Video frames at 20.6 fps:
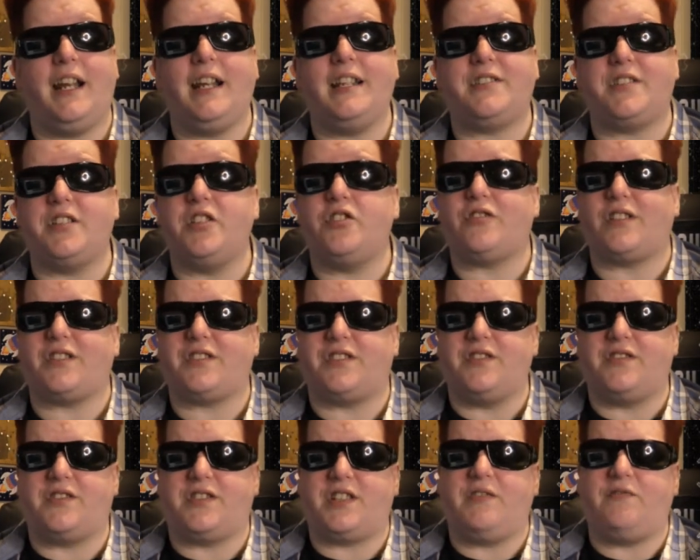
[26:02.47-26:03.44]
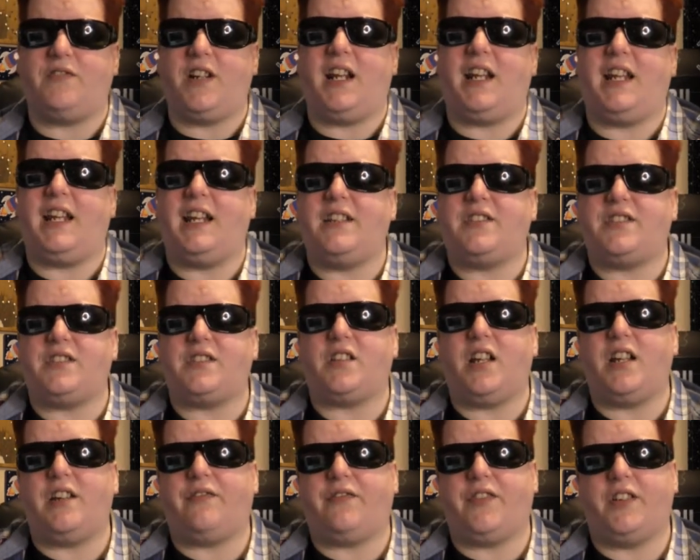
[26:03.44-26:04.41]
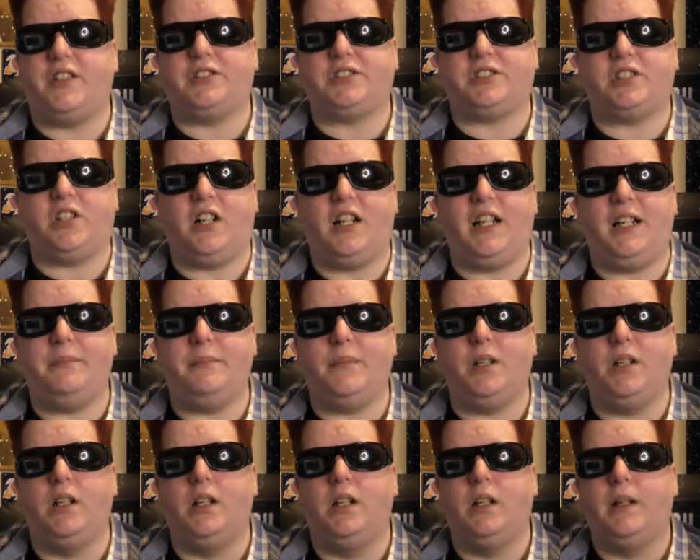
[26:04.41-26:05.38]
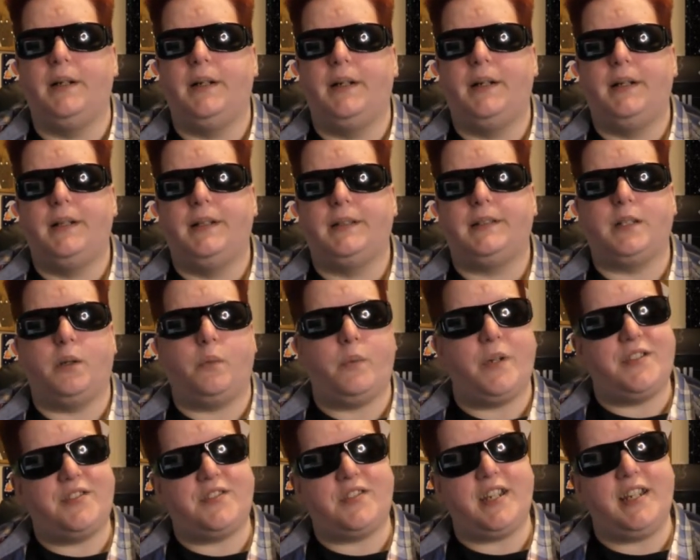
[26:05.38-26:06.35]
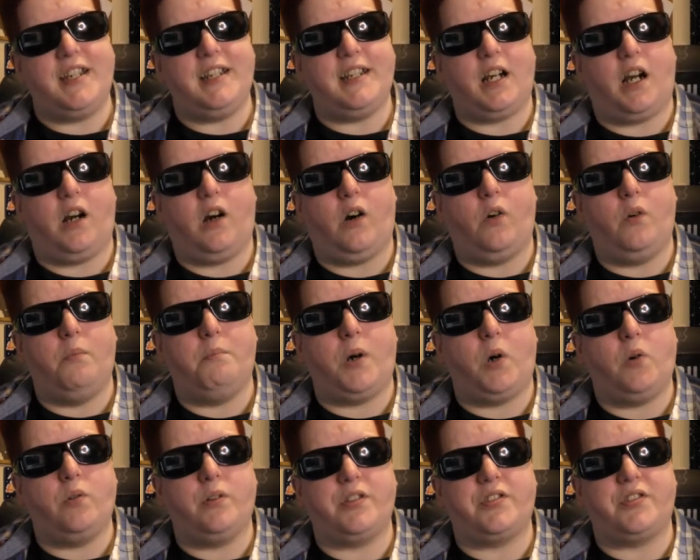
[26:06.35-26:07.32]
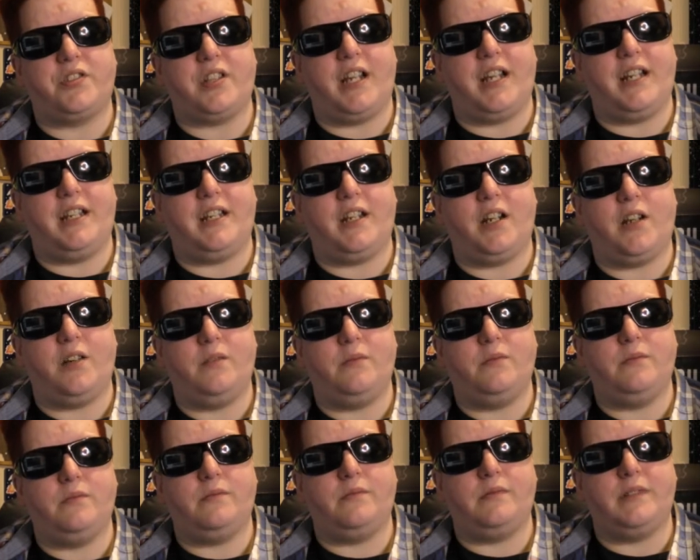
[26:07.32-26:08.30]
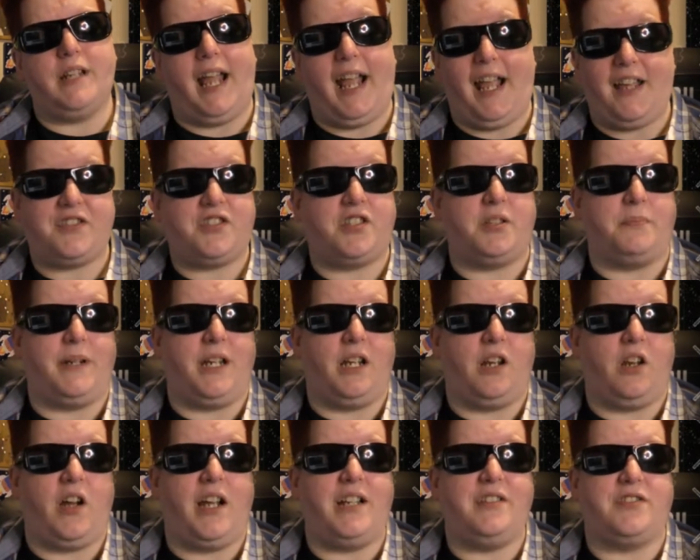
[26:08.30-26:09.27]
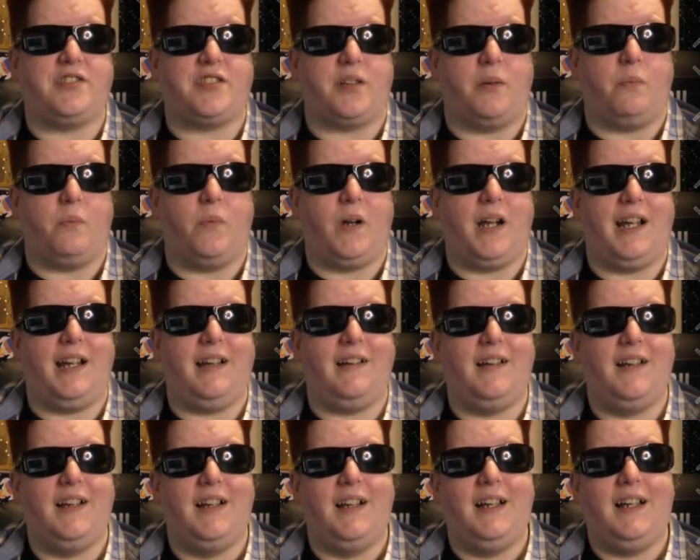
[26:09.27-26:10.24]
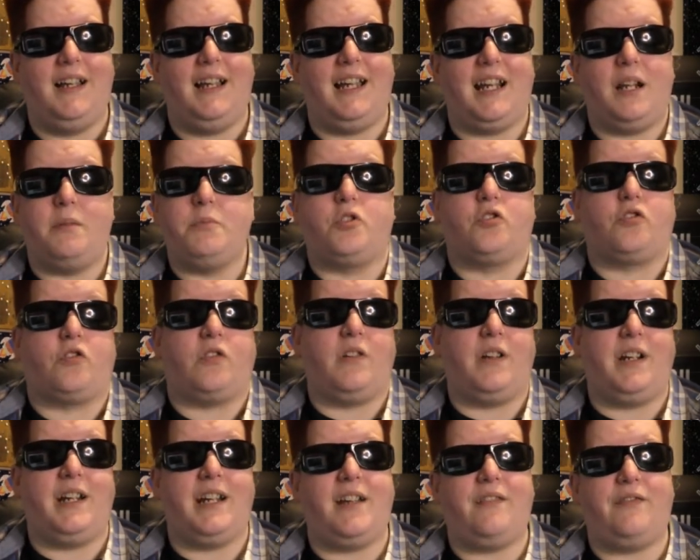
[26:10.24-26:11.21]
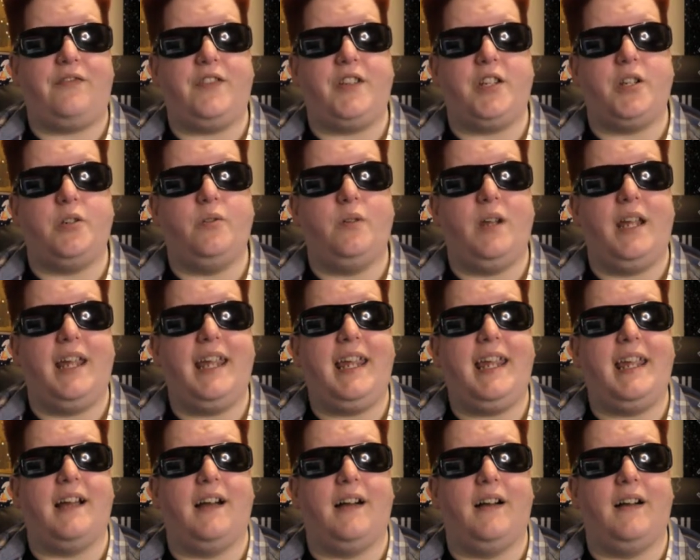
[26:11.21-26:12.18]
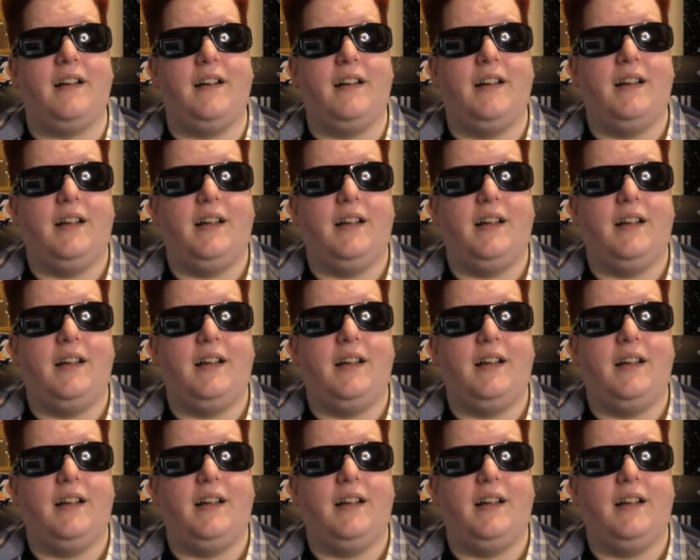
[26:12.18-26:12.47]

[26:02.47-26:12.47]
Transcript: And it's interesting to see, really, this is like the first time that we see the whole Mulder saying, you know, there has to be a line somewhere, and I'm drawing that for you here.